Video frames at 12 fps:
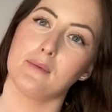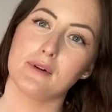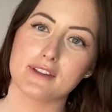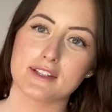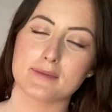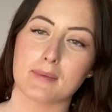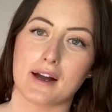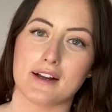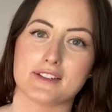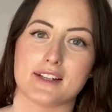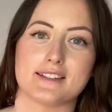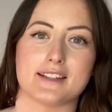with this
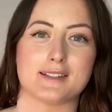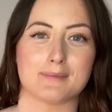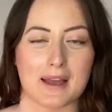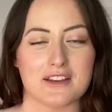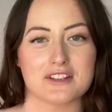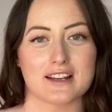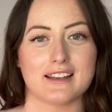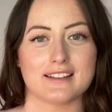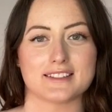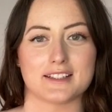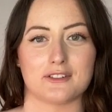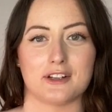purchase, especially
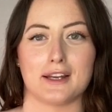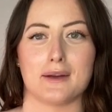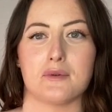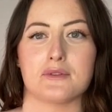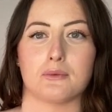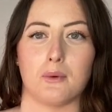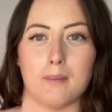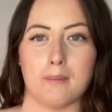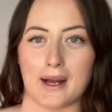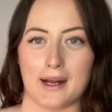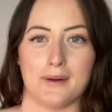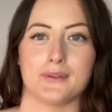considering it was
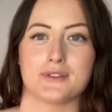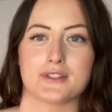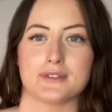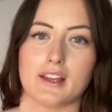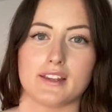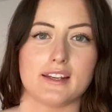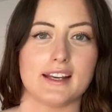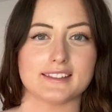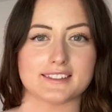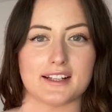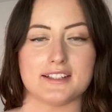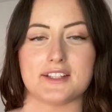£1. The
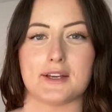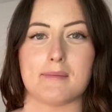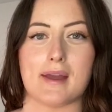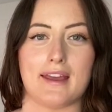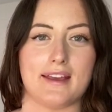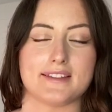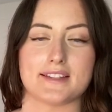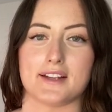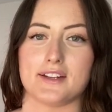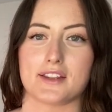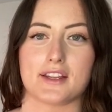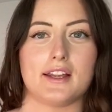next item is
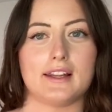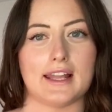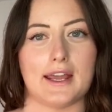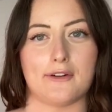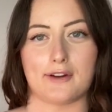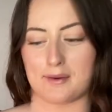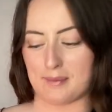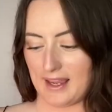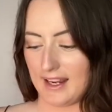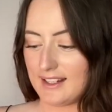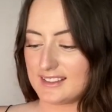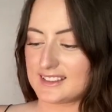another layering
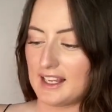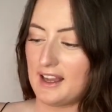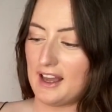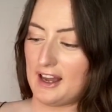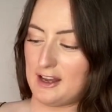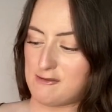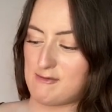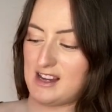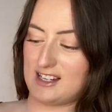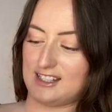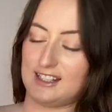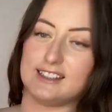piece,
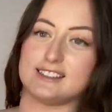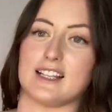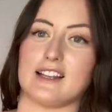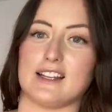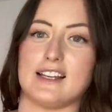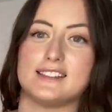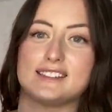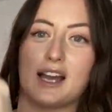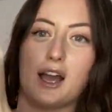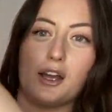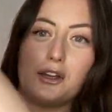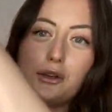and it is this
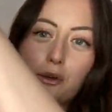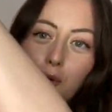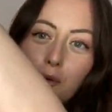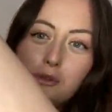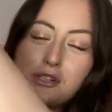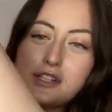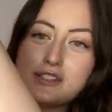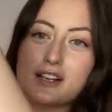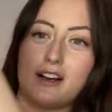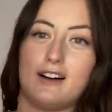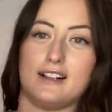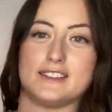gorgeous
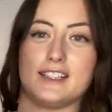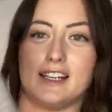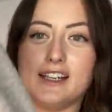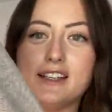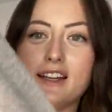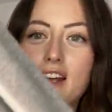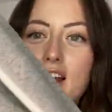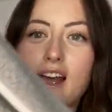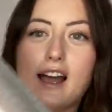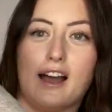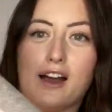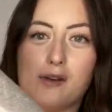cardigan.
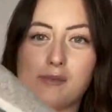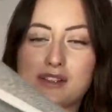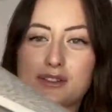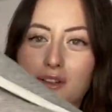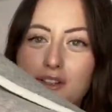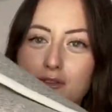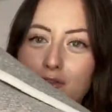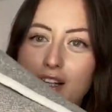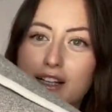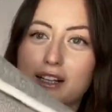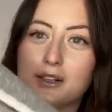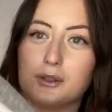It's got this
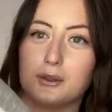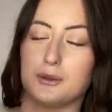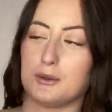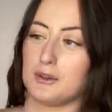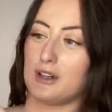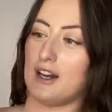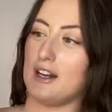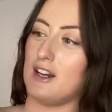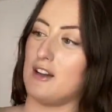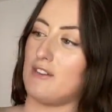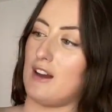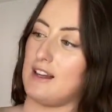really cool kind
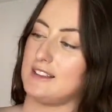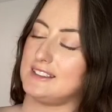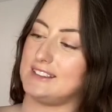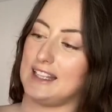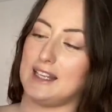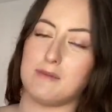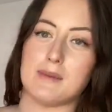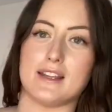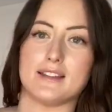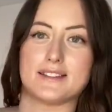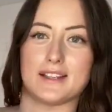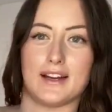of seam
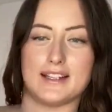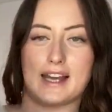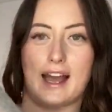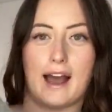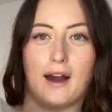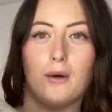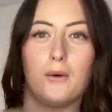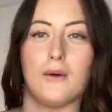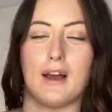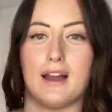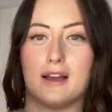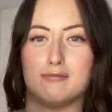inside out.
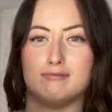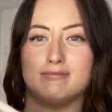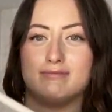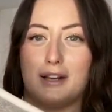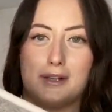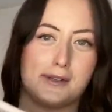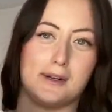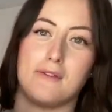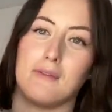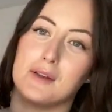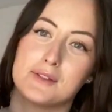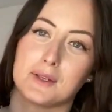I don't know
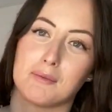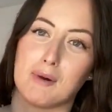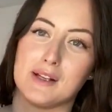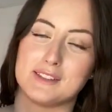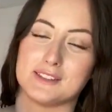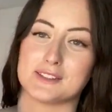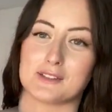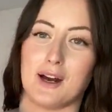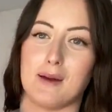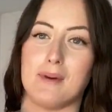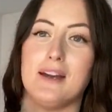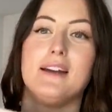if that's a good way to
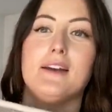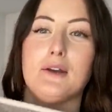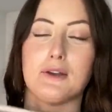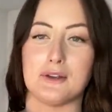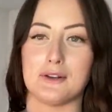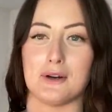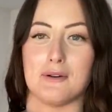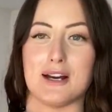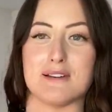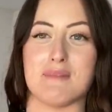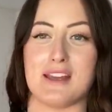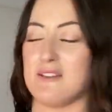describe it. You know what
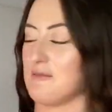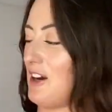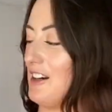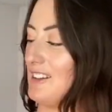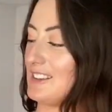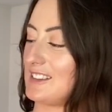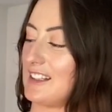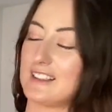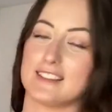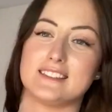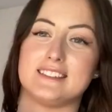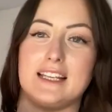I mean, where it looks like
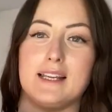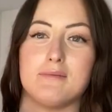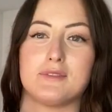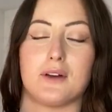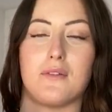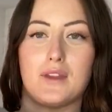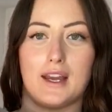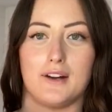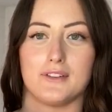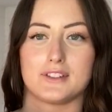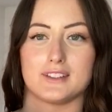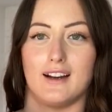the seams on the
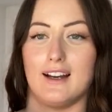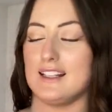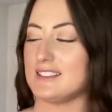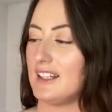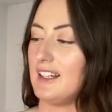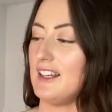outside.